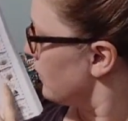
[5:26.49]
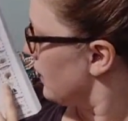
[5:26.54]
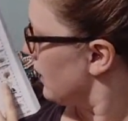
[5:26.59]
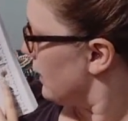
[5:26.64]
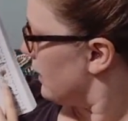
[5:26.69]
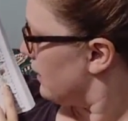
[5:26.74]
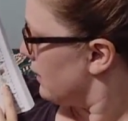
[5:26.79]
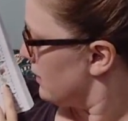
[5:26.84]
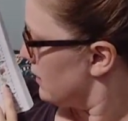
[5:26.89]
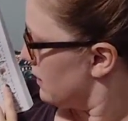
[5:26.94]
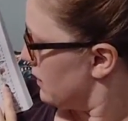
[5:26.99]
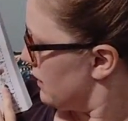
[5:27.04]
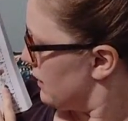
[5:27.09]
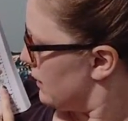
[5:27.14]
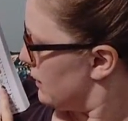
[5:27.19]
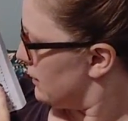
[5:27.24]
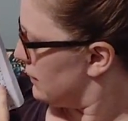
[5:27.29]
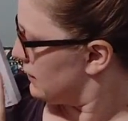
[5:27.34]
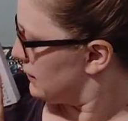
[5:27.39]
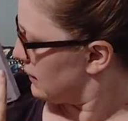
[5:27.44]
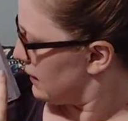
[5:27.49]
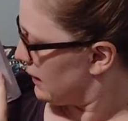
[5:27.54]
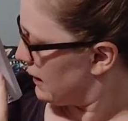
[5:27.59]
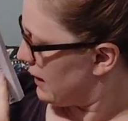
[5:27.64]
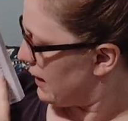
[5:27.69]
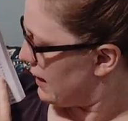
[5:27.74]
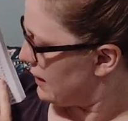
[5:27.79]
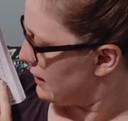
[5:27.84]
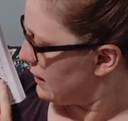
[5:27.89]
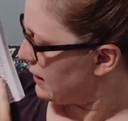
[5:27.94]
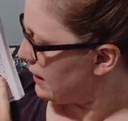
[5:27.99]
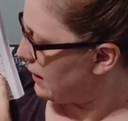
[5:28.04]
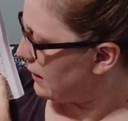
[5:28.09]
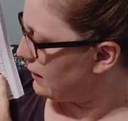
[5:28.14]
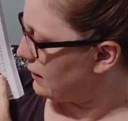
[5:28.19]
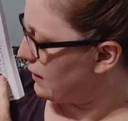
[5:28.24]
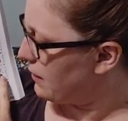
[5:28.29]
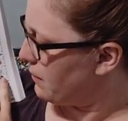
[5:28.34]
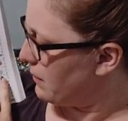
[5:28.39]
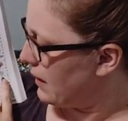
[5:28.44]
here is, again, cut
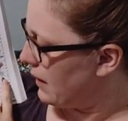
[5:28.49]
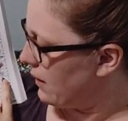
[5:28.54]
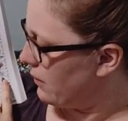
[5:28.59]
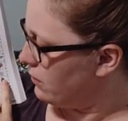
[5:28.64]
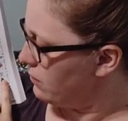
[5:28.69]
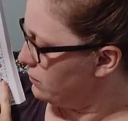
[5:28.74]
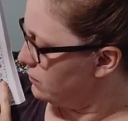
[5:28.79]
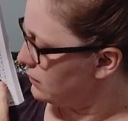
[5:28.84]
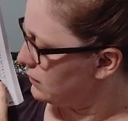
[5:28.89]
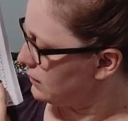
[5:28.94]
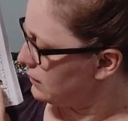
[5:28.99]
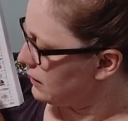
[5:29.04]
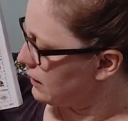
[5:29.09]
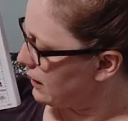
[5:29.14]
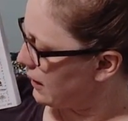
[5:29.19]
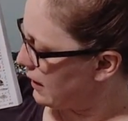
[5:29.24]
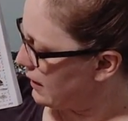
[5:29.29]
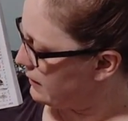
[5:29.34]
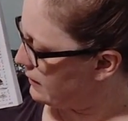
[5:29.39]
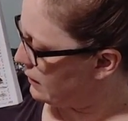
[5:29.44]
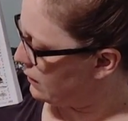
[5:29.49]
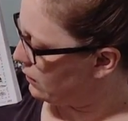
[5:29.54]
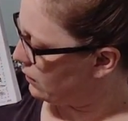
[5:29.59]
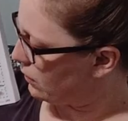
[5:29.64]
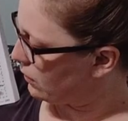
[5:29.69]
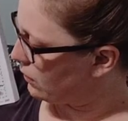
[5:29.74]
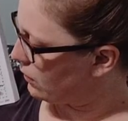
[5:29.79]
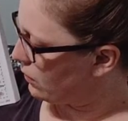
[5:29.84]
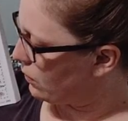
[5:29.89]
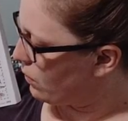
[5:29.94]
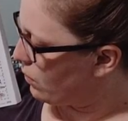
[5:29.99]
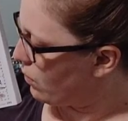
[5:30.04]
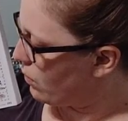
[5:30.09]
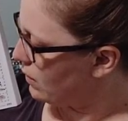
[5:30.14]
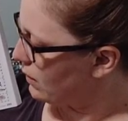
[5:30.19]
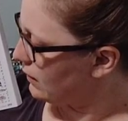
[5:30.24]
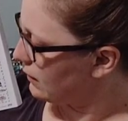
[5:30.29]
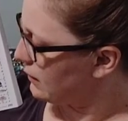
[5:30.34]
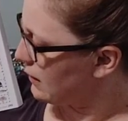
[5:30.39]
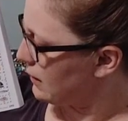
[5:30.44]
them out, and then you're going to
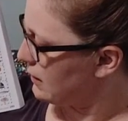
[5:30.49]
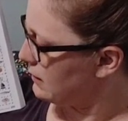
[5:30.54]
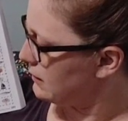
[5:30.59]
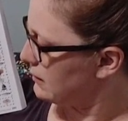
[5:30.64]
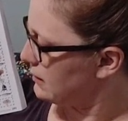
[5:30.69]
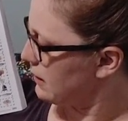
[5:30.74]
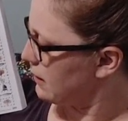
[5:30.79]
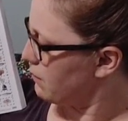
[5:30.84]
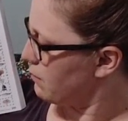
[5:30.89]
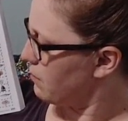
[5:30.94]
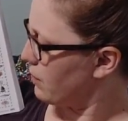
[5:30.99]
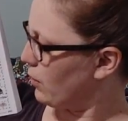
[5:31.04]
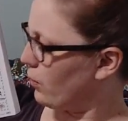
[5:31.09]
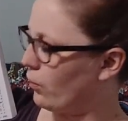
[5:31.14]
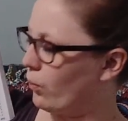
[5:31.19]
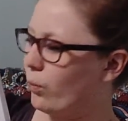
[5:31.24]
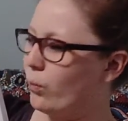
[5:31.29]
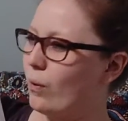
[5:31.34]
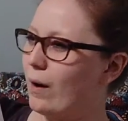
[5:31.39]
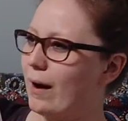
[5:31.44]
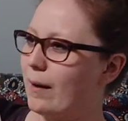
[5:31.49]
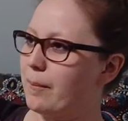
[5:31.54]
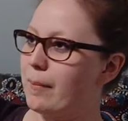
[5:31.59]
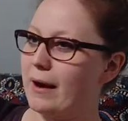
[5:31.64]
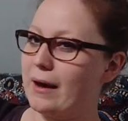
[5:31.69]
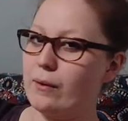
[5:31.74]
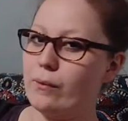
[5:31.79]
organize them by what